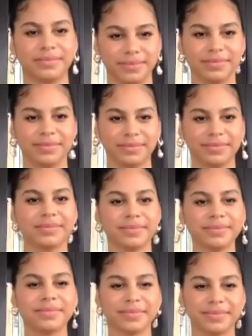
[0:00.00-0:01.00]

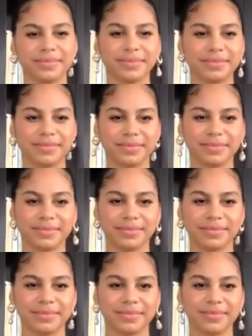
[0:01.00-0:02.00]

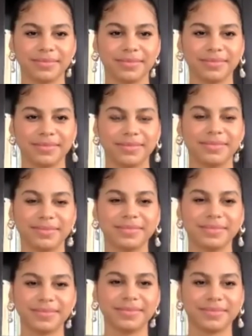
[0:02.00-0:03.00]

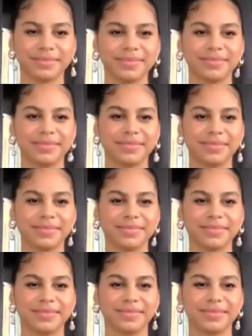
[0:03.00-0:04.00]

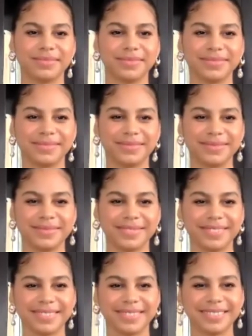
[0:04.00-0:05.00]

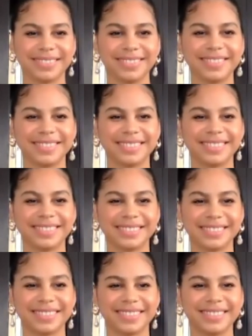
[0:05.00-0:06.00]

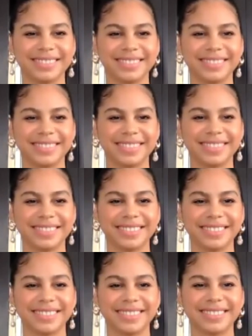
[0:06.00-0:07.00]

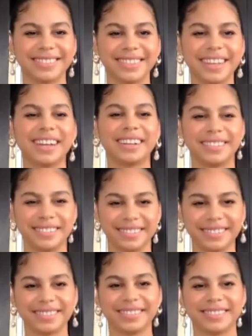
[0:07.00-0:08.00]
(silent)